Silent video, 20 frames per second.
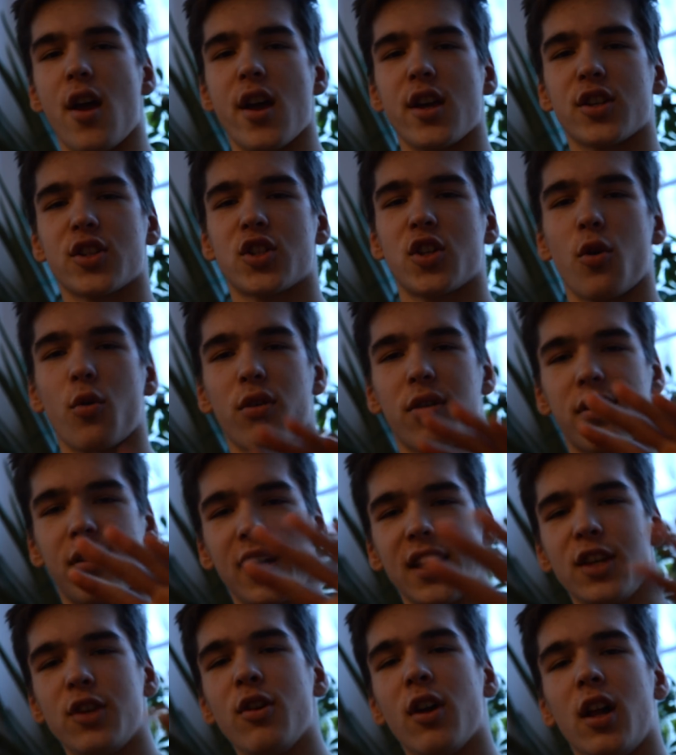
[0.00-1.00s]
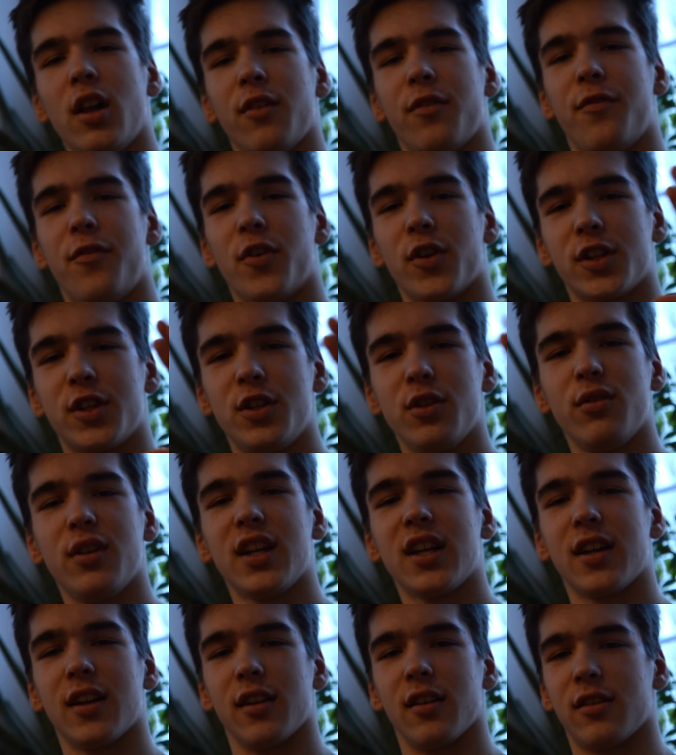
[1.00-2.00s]
So thank you all for
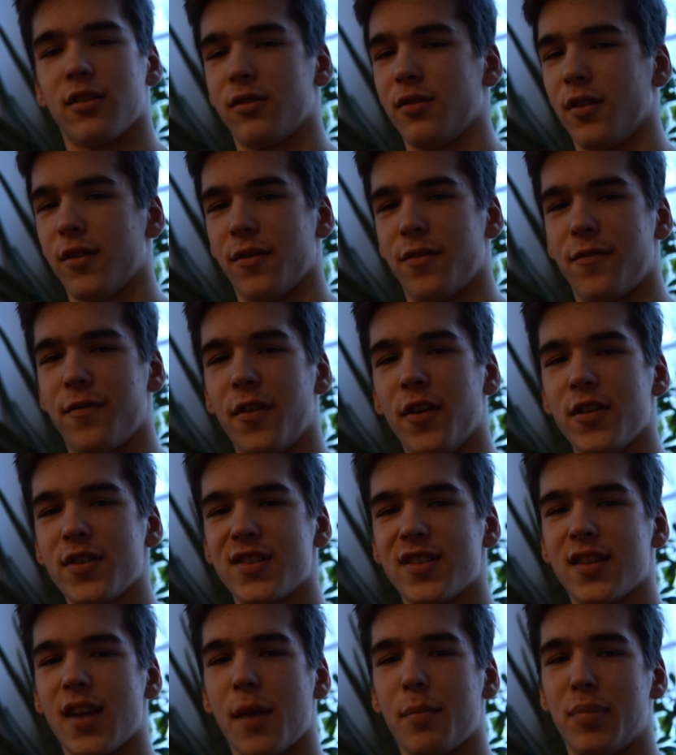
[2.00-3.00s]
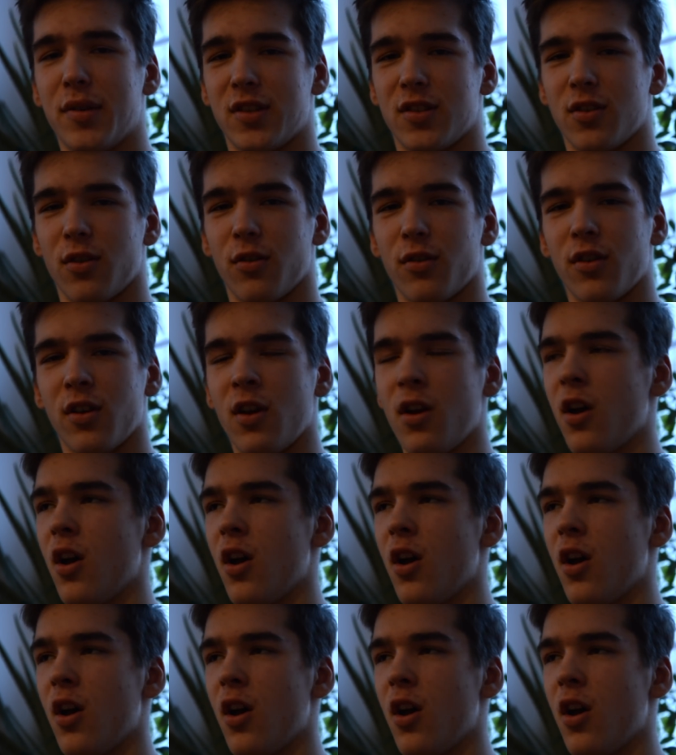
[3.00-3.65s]
tuning in to the first episode